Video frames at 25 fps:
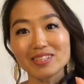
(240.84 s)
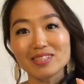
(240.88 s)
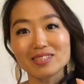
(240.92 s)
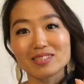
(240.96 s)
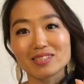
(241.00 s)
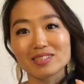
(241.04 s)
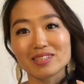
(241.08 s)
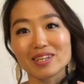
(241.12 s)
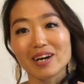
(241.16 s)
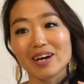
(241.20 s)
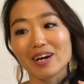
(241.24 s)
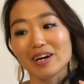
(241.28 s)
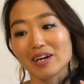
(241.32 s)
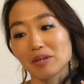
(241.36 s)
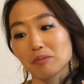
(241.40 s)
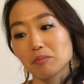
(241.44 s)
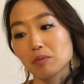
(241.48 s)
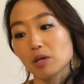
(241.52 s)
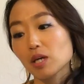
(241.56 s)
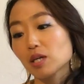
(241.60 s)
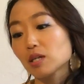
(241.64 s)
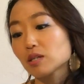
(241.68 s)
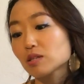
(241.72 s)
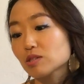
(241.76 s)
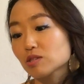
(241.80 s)
this
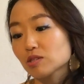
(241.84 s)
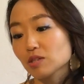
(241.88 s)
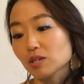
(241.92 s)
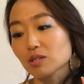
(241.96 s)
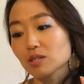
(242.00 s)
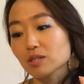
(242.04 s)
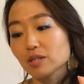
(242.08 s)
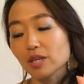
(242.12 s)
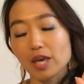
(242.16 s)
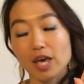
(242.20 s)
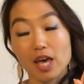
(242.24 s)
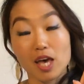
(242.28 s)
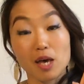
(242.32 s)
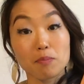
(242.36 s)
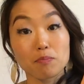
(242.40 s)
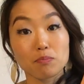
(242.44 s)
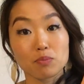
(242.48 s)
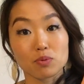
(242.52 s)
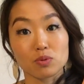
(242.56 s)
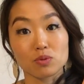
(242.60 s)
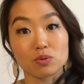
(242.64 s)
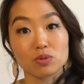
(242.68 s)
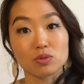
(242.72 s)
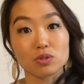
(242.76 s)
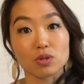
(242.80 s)
time it just
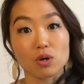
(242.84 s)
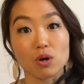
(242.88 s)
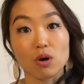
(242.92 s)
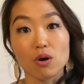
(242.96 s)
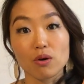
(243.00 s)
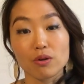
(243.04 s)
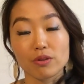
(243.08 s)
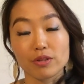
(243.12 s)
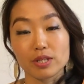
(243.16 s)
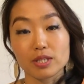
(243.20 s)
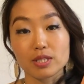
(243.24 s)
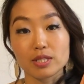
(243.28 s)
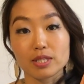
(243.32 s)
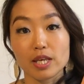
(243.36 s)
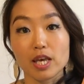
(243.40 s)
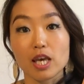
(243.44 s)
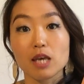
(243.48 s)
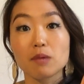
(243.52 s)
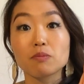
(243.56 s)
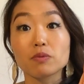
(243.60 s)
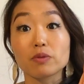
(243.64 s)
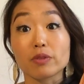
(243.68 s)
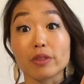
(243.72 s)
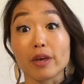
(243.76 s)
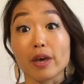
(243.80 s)
happens on the
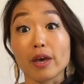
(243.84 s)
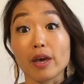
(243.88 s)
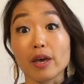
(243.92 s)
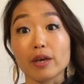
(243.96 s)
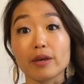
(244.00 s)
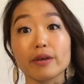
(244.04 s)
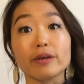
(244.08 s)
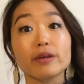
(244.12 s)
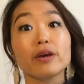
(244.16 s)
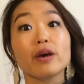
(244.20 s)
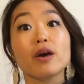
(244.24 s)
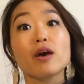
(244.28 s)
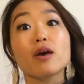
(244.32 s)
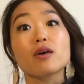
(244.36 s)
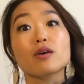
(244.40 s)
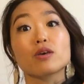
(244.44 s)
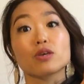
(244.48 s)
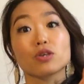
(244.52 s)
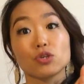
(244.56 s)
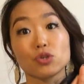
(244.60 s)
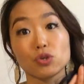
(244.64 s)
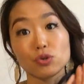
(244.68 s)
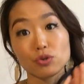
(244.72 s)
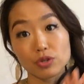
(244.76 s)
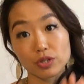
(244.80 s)
same day
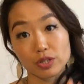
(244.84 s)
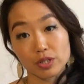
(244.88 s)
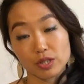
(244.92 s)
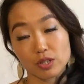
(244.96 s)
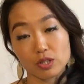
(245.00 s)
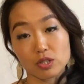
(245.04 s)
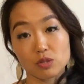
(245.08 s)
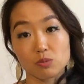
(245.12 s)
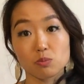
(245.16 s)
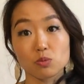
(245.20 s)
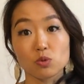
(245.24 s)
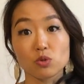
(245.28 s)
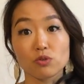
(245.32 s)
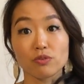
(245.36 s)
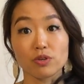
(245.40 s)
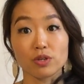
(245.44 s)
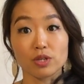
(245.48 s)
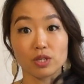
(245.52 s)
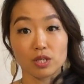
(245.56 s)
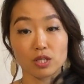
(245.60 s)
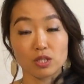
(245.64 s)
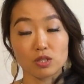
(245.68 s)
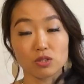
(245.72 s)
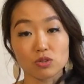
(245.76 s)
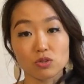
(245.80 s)
Uranus
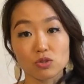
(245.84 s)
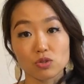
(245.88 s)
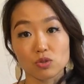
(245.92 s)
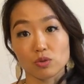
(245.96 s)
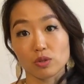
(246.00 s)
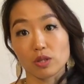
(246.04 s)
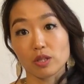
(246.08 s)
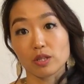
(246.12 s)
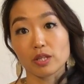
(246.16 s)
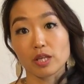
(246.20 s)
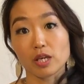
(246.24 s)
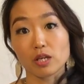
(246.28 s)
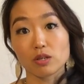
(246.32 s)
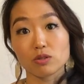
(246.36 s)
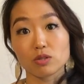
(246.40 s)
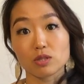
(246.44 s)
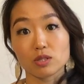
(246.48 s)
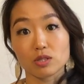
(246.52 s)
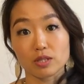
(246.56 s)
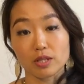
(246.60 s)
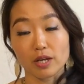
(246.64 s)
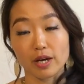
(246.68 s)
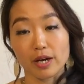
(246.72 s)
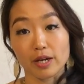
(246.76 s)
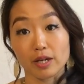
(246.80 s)
moving into the next
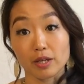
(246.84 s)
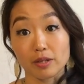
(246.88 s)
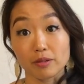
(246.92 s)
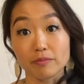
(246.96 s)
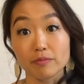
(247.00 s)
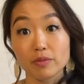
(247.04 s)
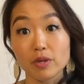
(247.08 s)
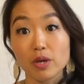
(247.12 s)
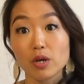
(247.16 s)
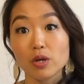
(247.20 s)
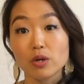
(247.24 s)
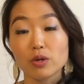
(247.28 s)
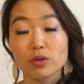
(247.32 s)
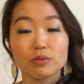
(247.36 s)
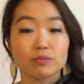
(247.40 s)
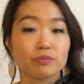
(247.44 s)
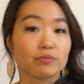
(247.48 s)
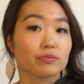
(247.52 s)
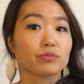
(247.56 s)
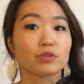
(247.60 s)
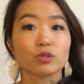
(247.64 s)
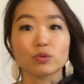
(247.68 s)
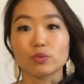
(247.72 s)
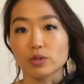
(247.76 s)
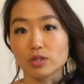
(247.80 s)
sign,
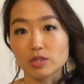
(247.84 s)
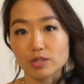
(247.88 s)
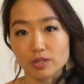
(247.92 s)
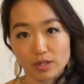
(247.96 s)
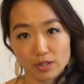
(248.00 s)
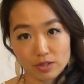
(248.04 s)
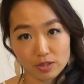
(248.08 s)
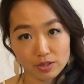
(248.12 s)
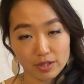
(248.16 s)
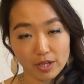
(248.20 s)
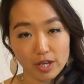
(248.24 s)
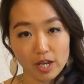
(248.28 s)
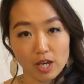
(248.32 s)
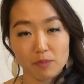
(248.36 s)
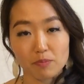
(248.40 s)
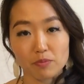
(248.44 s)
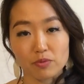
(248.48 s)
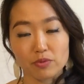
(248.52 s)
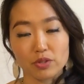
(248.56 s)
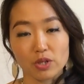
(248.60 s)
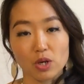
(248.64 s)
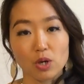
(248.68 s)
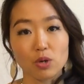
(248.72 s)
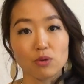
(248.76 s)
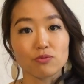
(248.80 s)
which doesn't
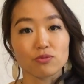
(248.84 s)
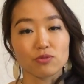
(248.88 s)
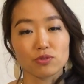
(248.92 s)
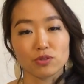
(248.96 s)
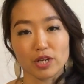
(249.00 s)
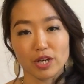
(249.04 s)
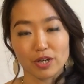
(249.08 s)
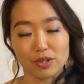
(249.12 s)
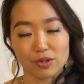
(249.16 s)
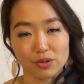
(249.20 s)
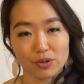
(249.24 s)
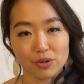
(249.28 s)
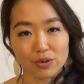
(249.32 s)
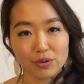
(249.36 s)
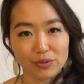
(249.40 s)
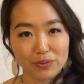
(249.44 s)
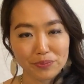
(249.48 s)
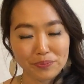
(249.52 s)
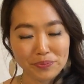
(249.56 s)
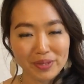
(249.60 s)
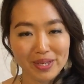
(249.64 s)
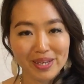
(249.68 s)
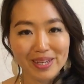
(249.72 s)
happen often at all.